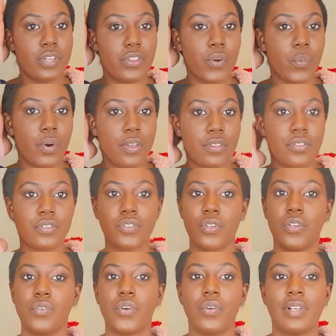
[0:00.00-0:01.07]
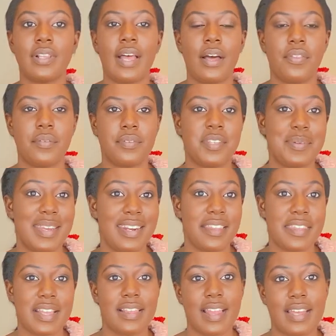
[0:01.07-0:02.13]
their worth, so you don't allow them to be
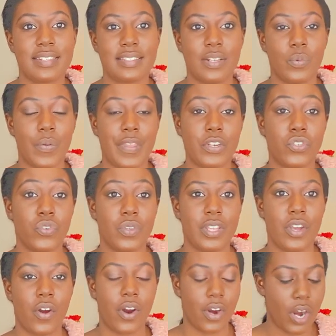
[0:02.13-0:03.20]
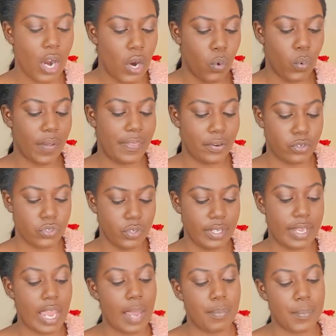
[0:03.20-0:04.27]
anything less than what they truly are, what they're truly
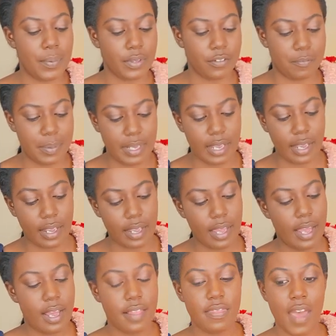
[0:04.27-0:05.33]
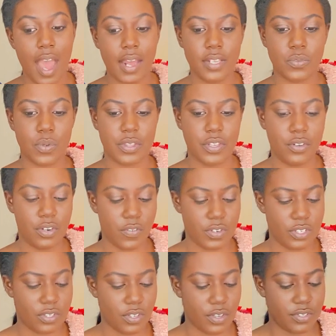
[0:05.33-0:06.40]
capable of being. That is what the
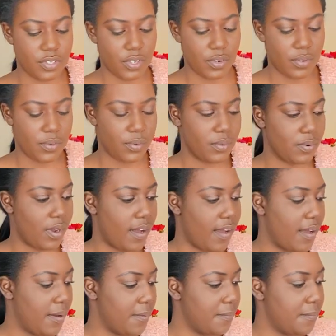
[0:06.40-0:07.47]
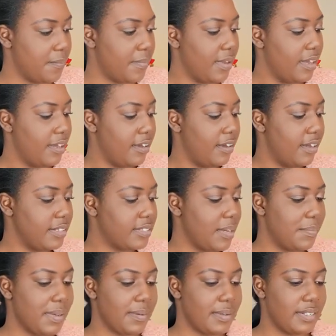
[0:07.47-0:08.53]
universe is also
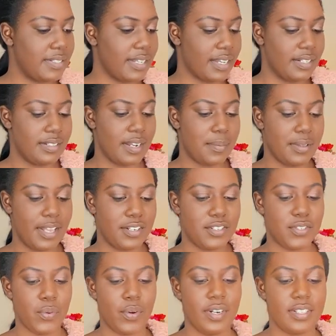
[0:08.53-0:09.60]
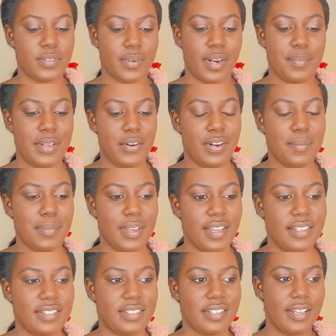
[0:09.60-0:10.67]
coming. It's like a double-edged sword is what I'm hearing,
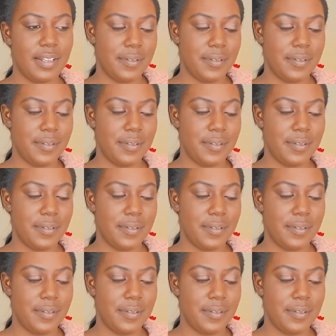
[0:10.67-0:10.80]
because